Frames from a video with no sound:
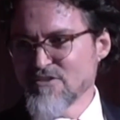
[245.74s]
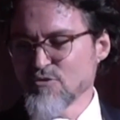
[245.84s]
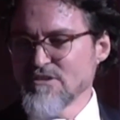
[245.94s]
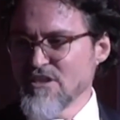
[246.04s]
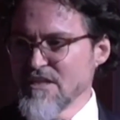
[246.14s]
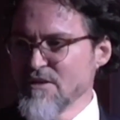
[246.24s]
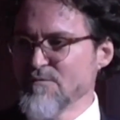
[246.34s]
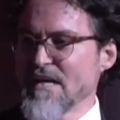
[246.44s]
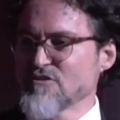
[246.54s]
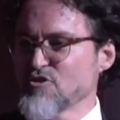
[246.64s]
So he said,
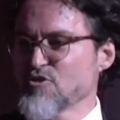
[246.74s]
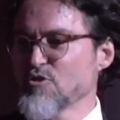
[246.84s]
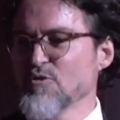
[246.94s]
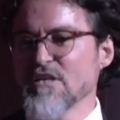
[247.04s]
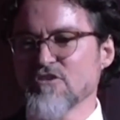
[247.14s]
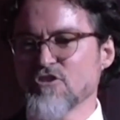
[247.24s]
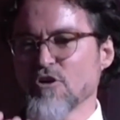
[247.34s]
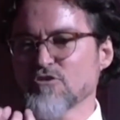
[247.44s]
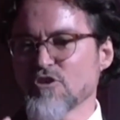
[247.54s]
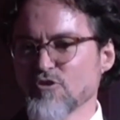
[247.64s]
if that's true, he
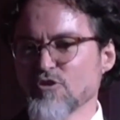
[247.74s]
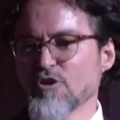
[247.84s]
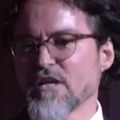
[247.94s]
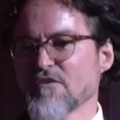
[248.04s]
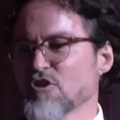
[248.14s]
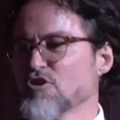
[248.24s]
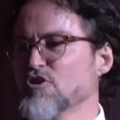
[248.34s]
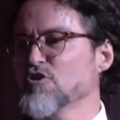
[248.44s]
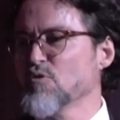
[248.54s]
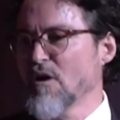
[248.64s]
chose to look at the
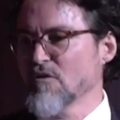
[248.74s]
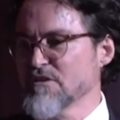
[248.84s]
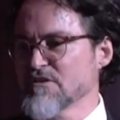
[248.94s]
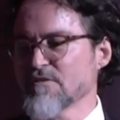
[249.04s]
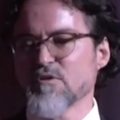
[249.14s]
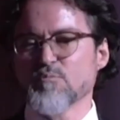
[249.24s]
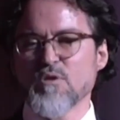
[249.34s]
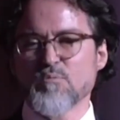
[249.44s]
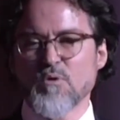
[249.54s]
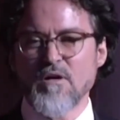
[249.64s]
good qualities of the
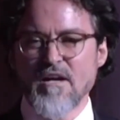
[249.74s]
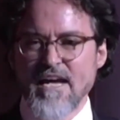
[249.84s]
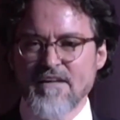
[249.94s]
people,